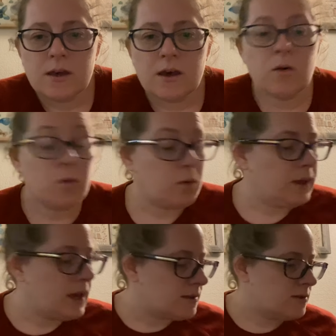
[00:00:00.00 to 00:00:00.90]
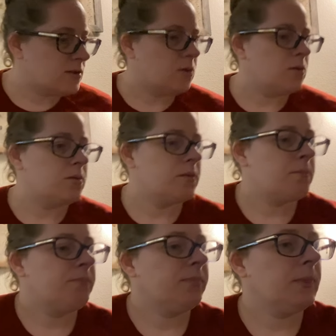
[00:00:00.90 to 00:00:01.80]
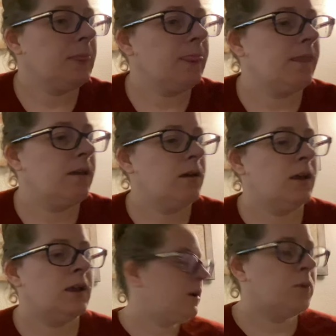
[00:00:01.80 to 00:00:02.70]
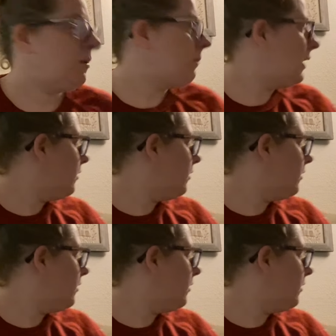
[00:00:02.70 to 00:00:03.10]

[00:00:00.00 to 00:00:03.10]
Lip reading: oh yes, so it's one of my